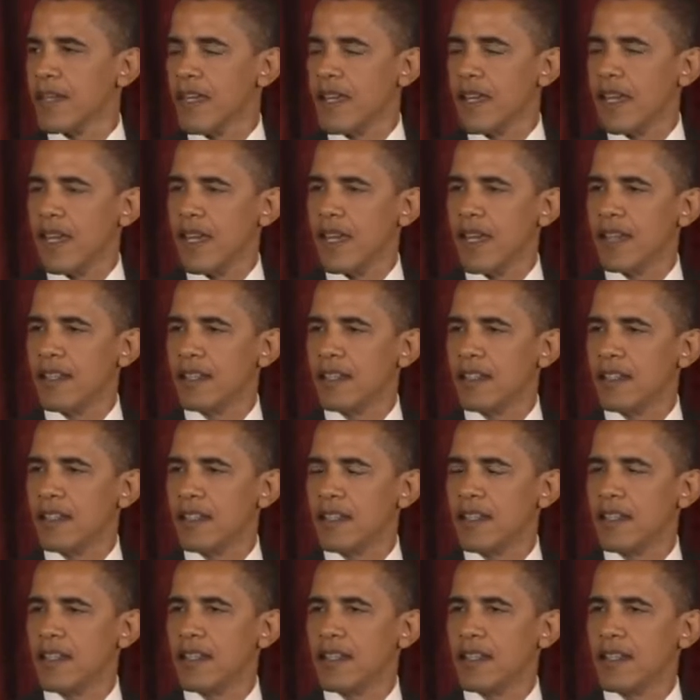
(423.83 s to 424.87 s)
And
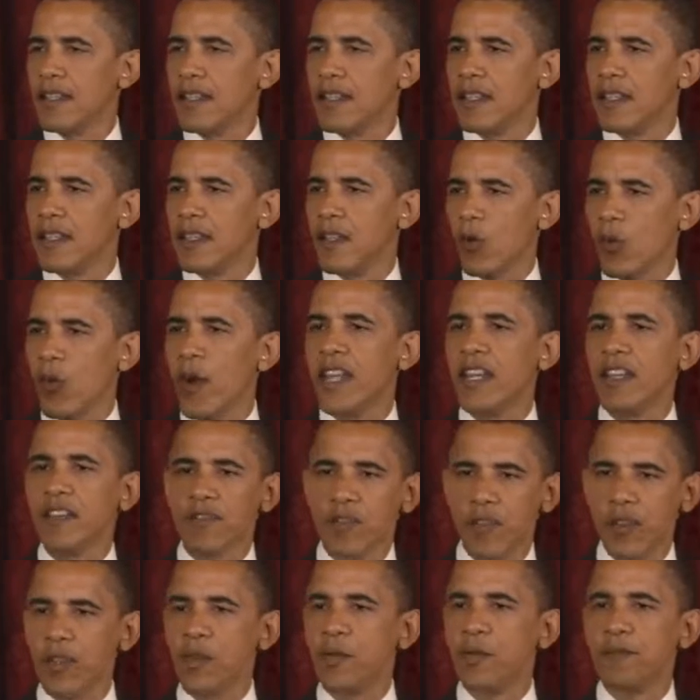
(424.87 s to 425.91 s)
they're waiting
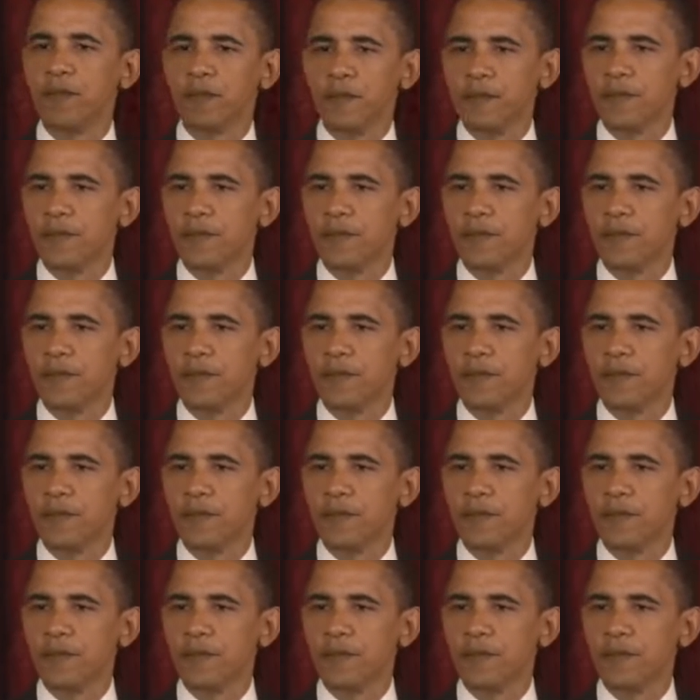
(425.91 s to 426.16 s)
for you.